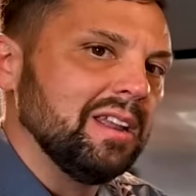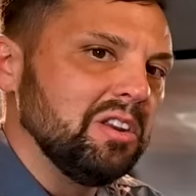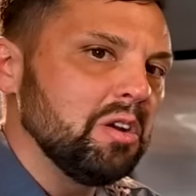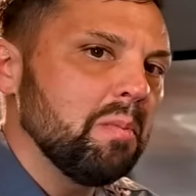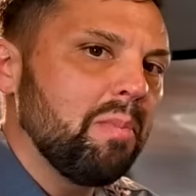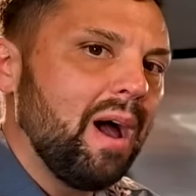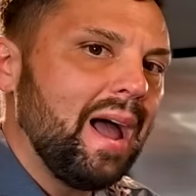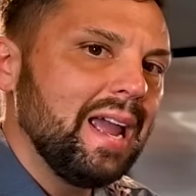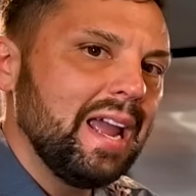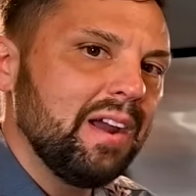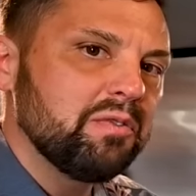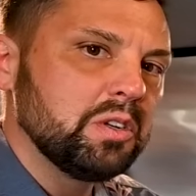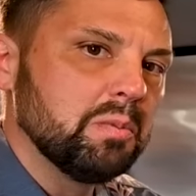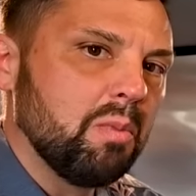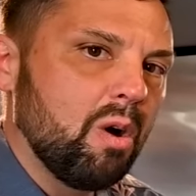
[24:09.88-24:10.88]
You can buy
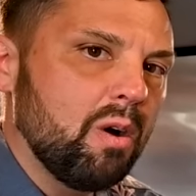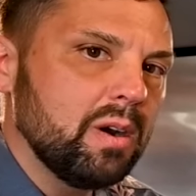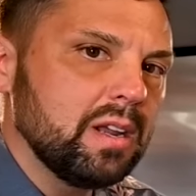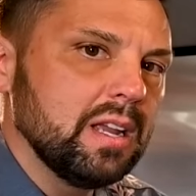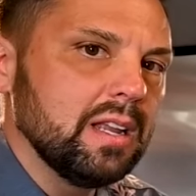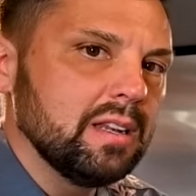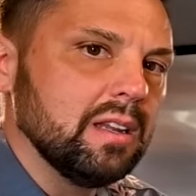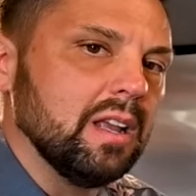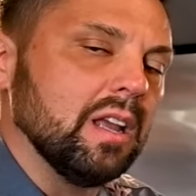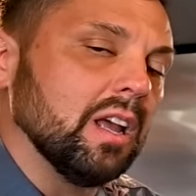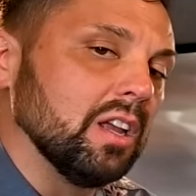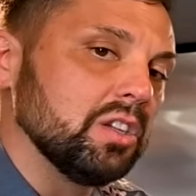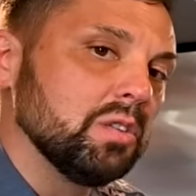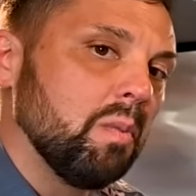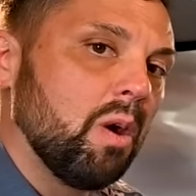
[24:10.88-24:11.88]
aftermarket
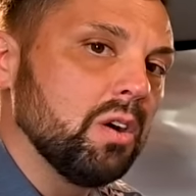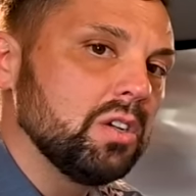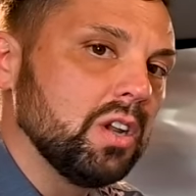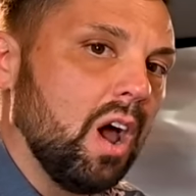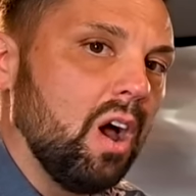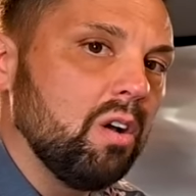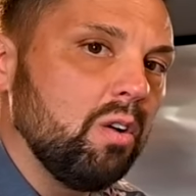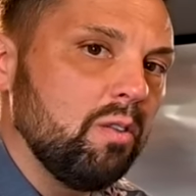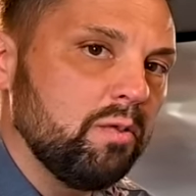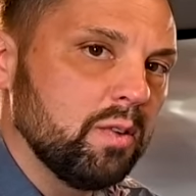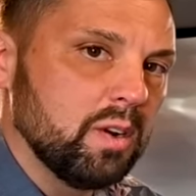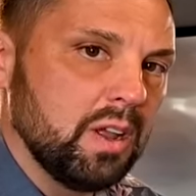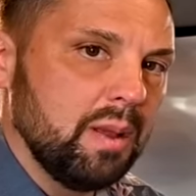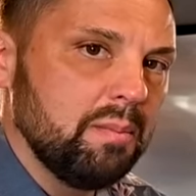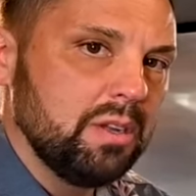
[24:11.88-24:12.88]
a smart dongle
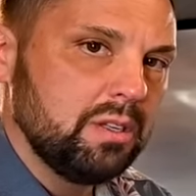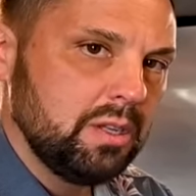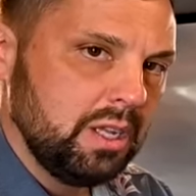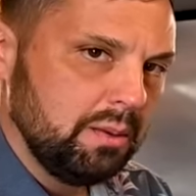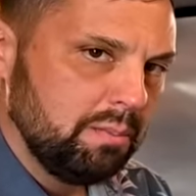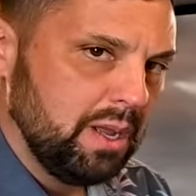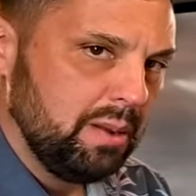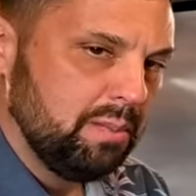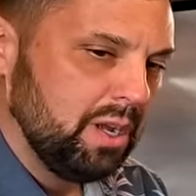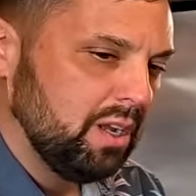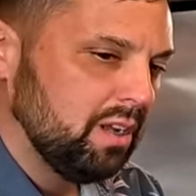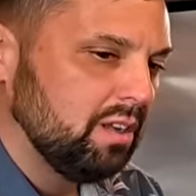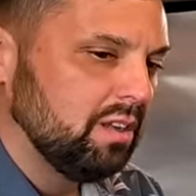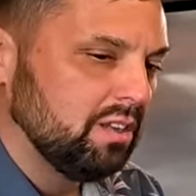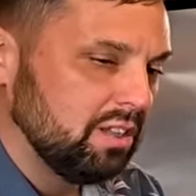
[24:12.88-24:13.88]
for the
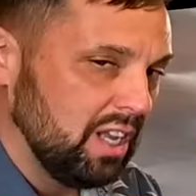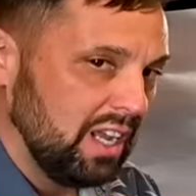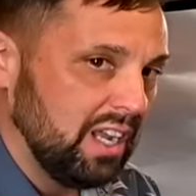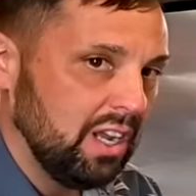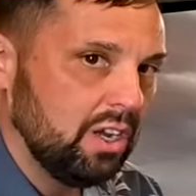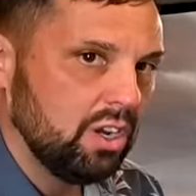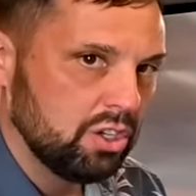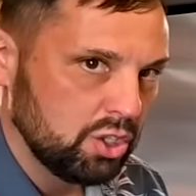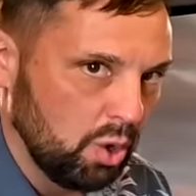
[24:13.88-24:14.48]
MPPT